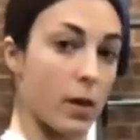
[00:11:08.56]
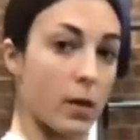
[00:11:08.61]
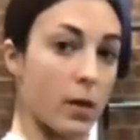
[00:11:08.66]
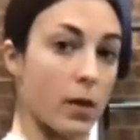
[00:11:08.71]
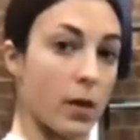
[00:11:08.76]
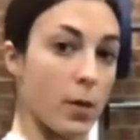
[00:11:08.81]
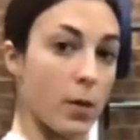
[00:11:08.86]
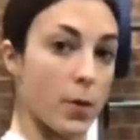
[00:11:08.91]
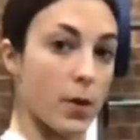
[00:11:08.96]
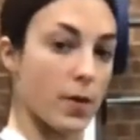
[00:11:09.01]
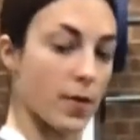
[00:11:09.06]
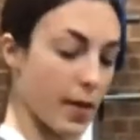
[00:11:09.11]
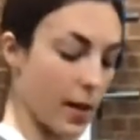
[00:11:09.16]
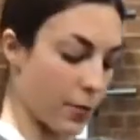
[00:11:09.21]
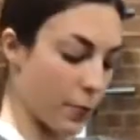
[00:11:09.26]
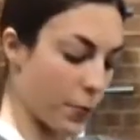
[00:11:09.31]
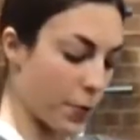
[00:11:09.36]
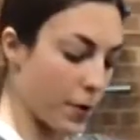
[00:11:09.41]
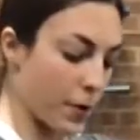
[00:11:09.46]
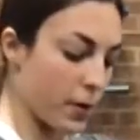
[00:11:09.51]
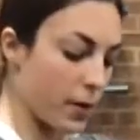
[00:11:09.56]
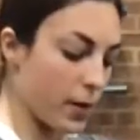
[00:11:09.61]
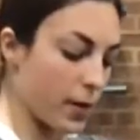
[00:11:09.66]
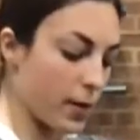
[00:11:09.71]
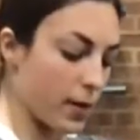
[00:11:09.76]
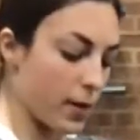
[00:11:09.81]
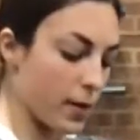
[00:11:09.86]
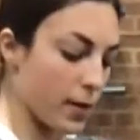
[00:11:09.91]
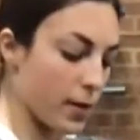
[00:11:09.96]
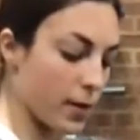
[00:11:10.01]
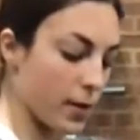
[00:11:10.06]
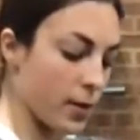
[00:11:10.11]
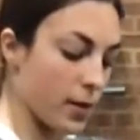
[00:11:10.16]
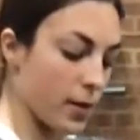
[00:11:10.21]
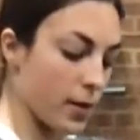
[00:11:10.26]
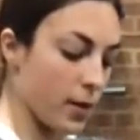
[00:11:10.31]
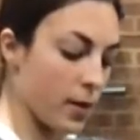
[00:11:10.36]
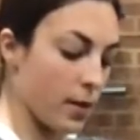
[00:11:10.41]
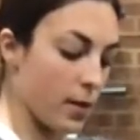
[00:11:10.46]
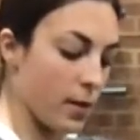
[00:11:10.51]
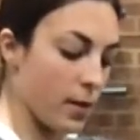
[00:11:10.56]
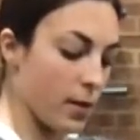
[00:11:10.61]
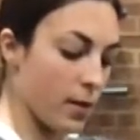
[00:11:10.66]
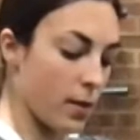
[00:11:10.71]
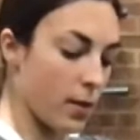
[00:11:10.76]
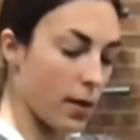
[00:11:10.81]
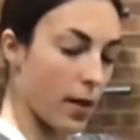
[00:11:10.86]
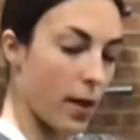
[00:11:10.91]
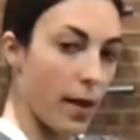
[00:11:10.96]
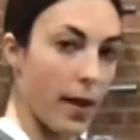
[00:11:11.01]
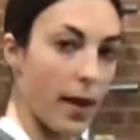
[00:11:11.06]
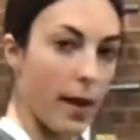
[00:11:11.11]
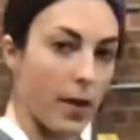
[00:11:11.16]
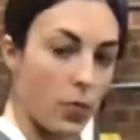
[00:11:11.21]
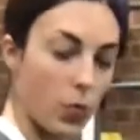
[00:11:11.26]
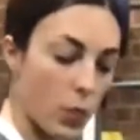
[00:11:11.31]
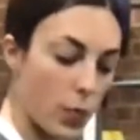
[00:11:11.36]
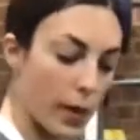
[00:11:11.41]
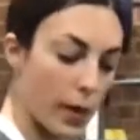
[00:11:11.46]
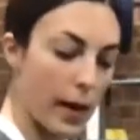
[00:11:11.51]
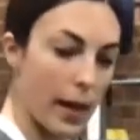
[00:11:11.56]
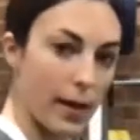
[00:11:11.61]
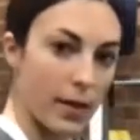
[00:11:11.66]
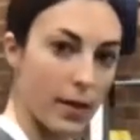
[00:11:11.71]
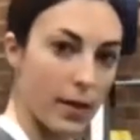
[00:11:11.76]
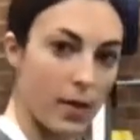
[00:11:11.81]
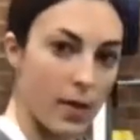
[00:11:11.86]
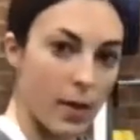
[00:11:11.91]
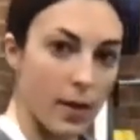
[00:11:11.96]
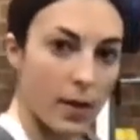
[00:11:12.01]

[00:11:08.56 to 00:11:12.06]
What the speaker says: Keep yourself tall and relax.